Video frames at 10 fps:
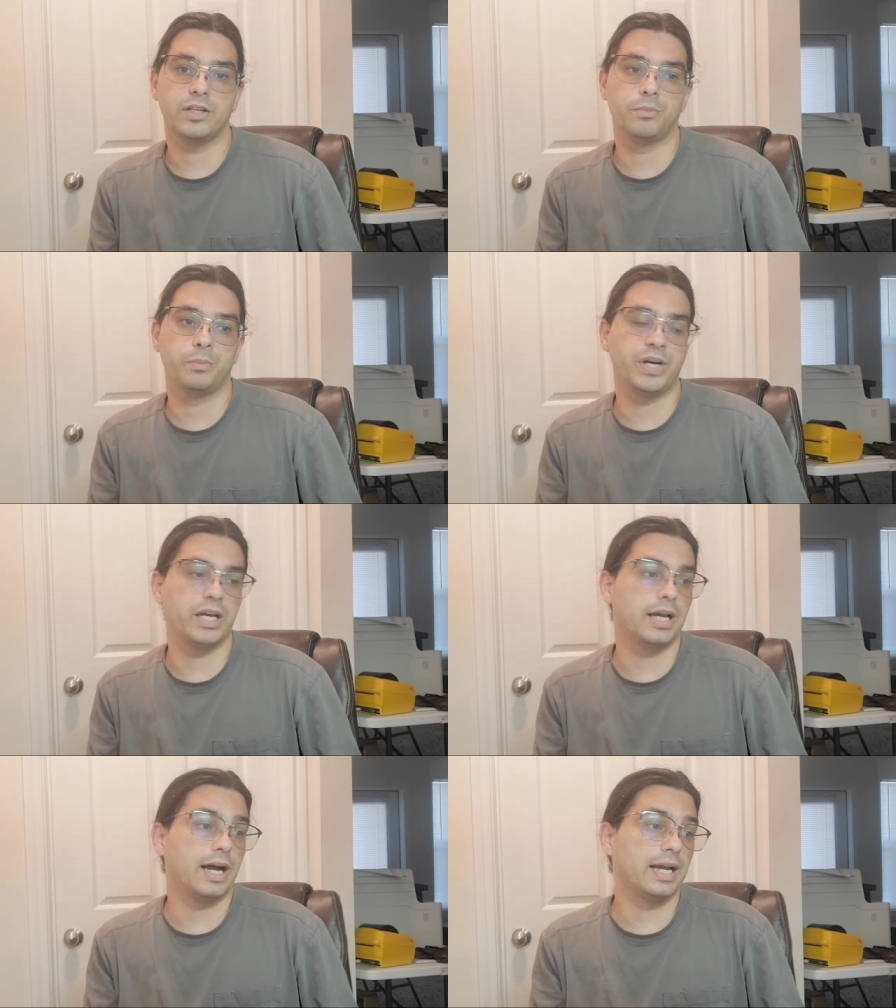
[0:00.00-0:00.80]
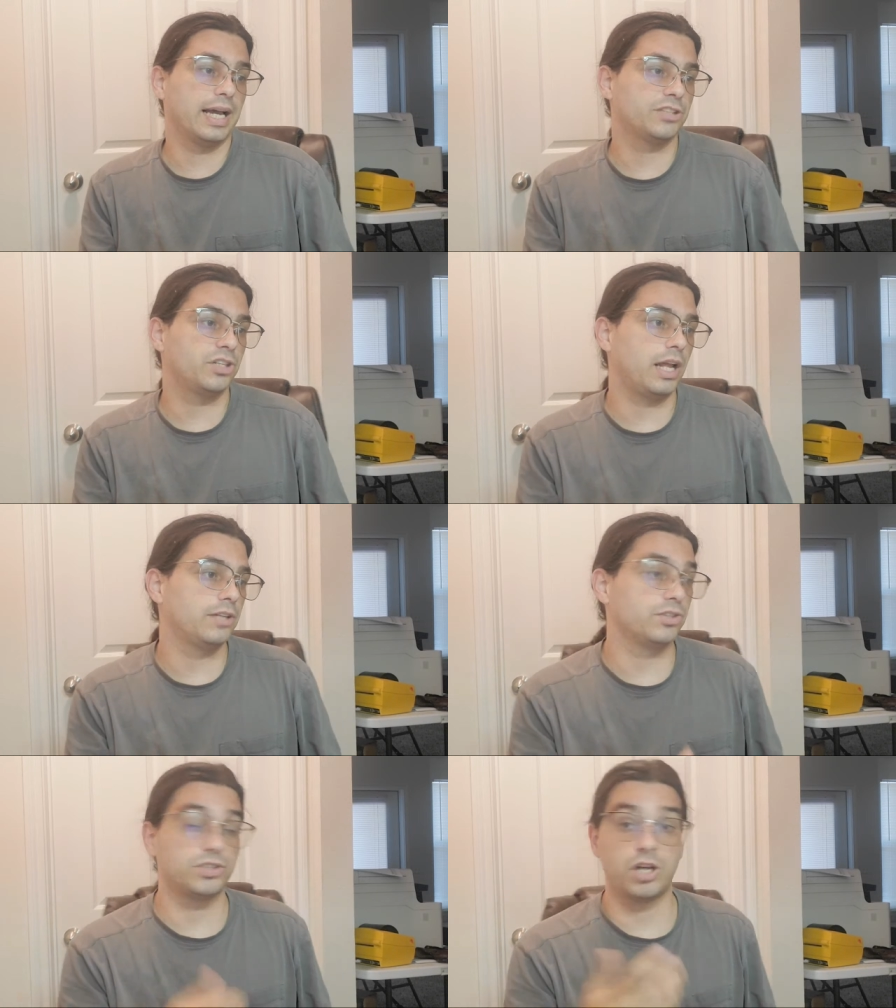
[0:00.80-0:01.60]
But I actually like
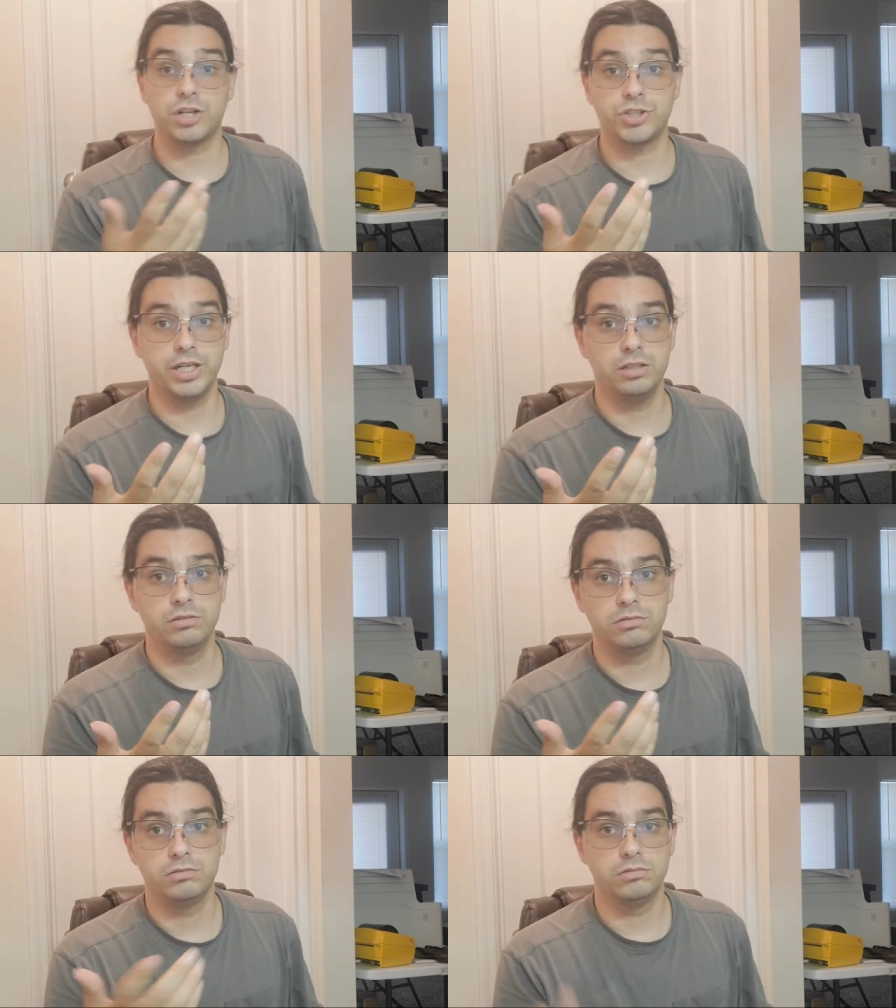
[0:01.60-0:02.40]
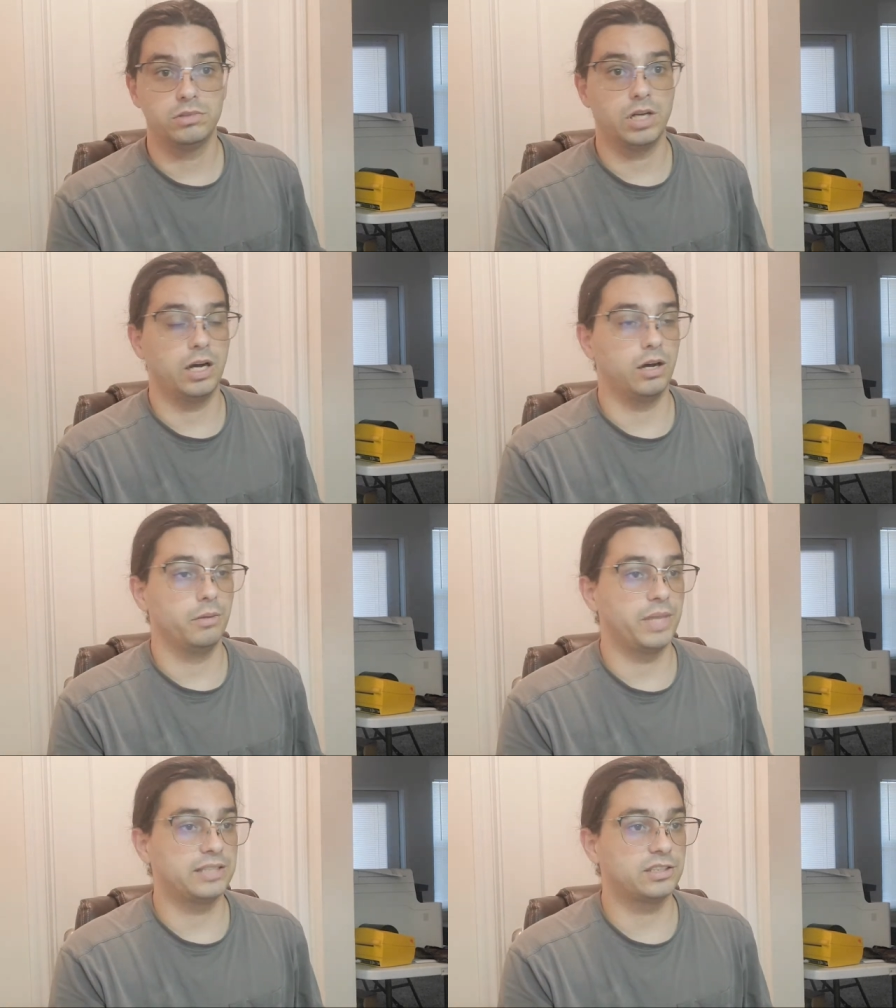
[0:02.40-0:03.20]
to stock trade.
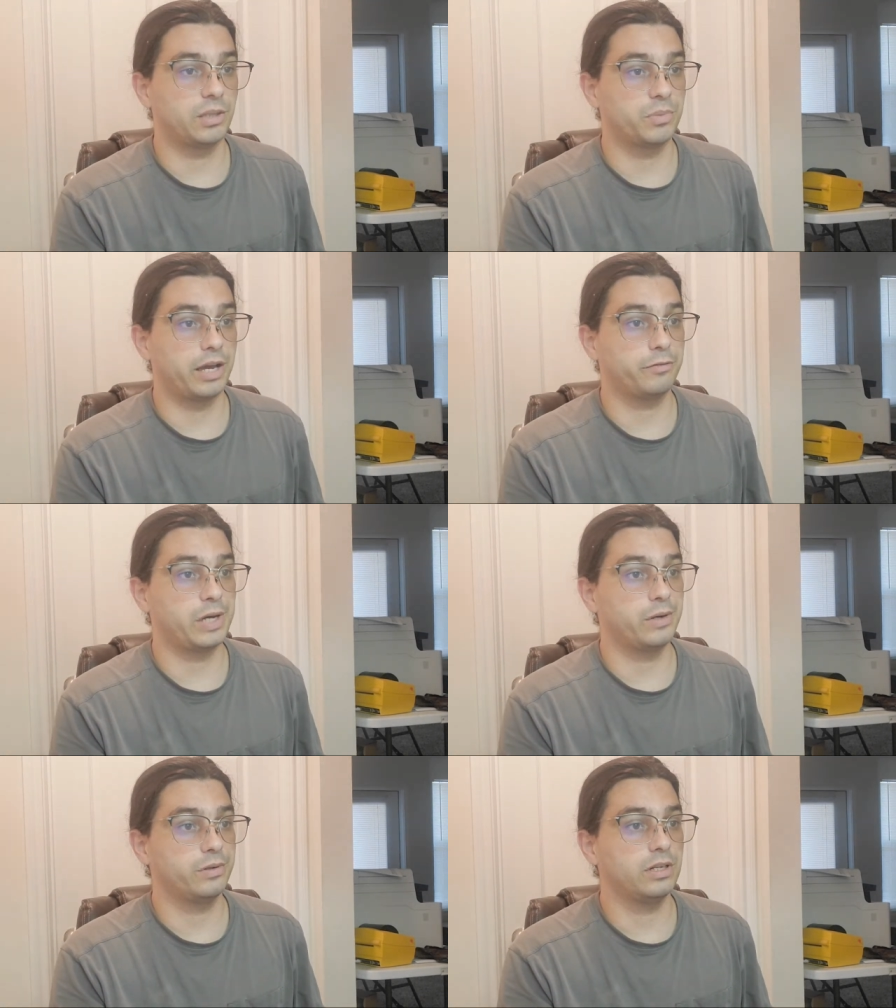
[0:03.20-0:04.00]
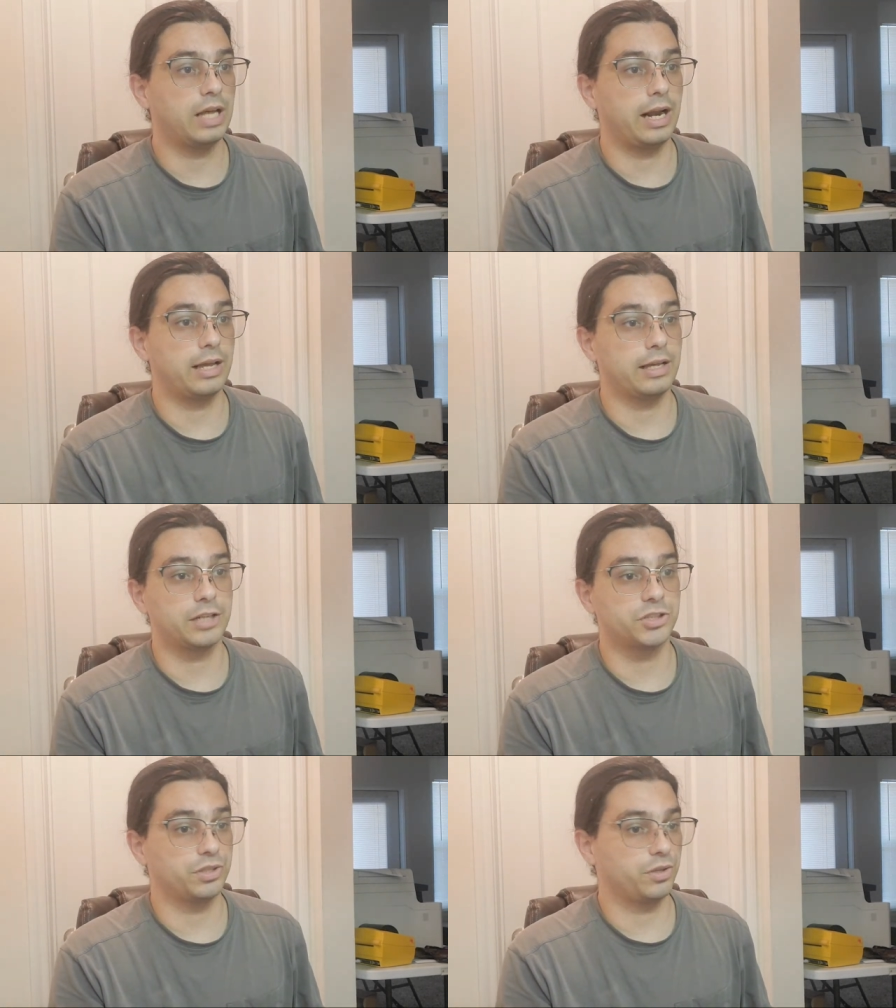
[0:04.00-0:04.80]
That's something I found that I
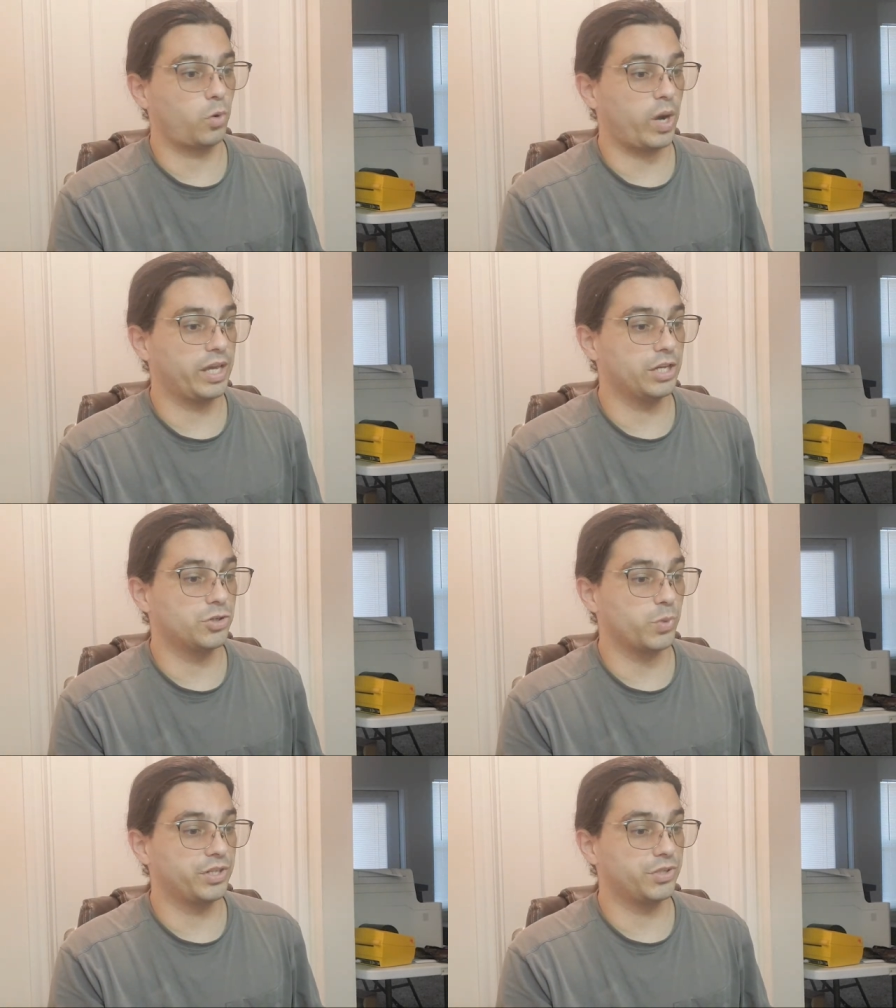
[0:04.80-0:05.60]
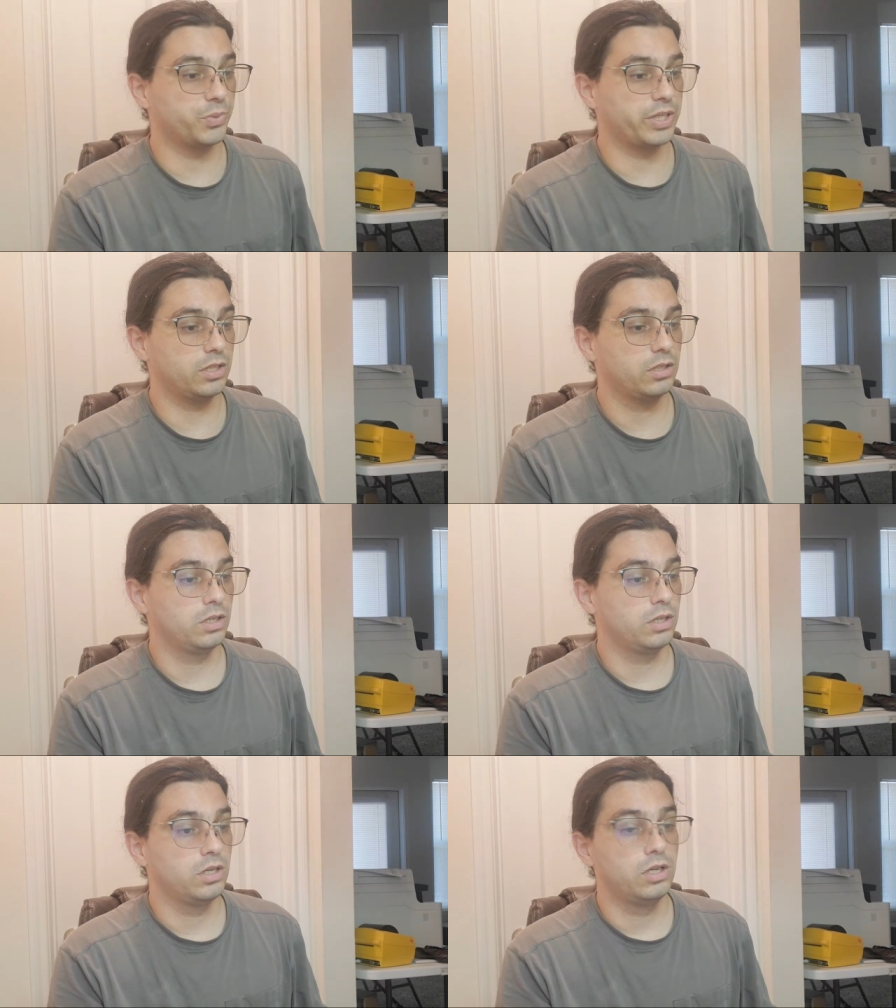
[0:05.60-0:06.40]
actually quite enjoy doing
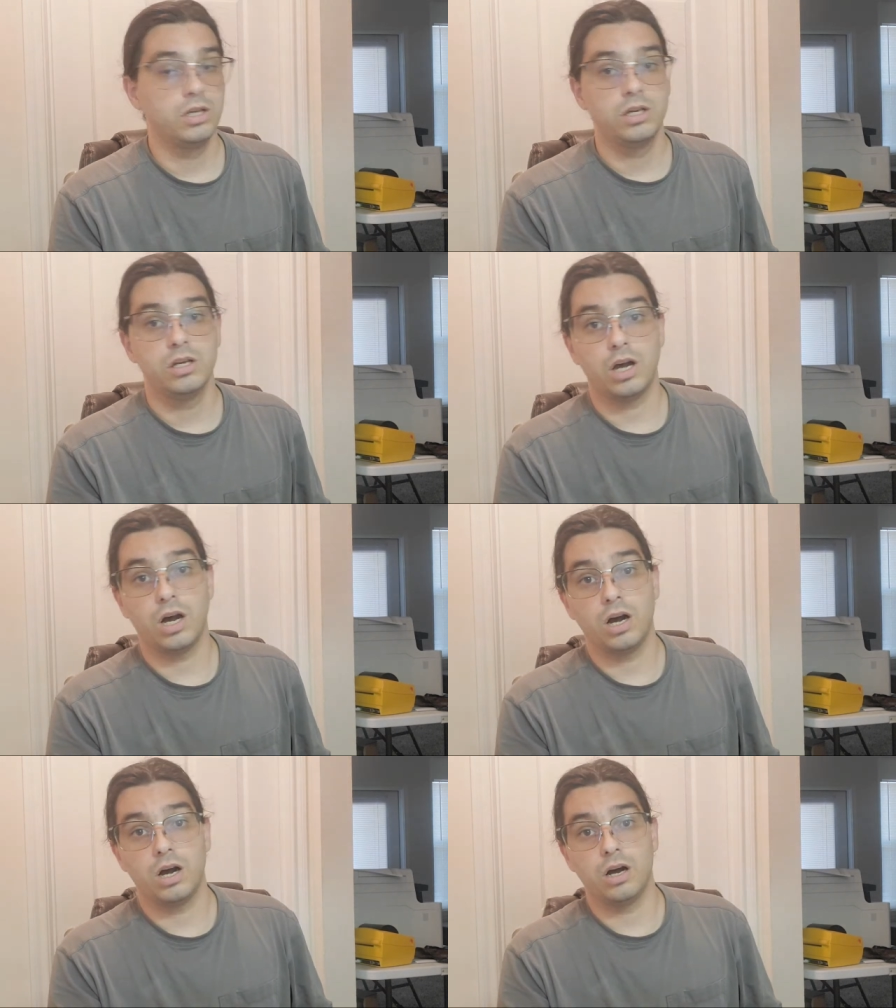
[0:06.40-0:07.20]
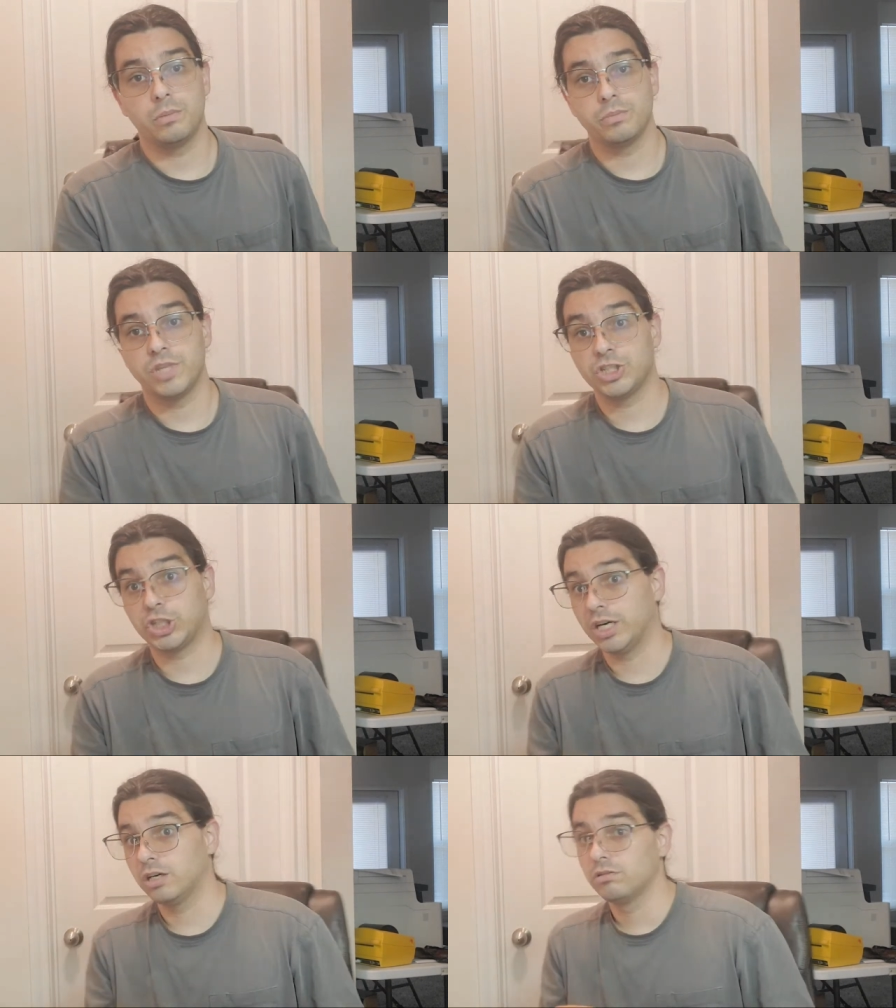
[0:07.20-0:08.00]
this
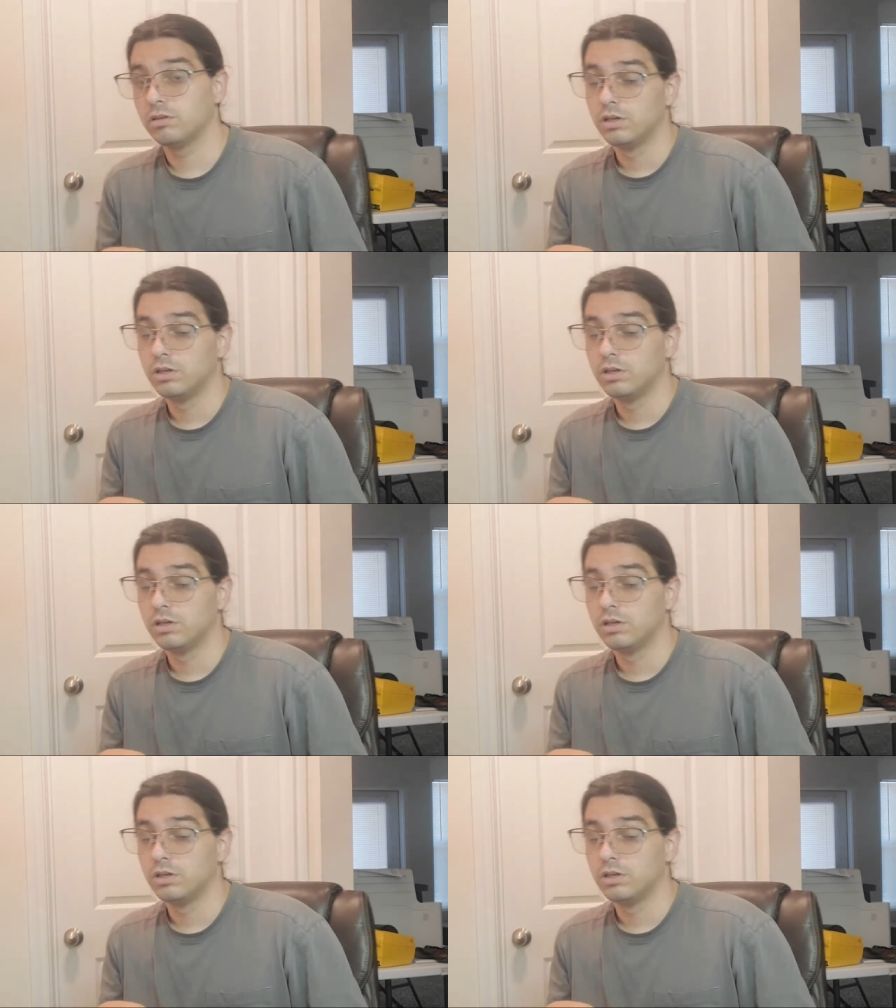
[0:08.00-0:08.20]
year.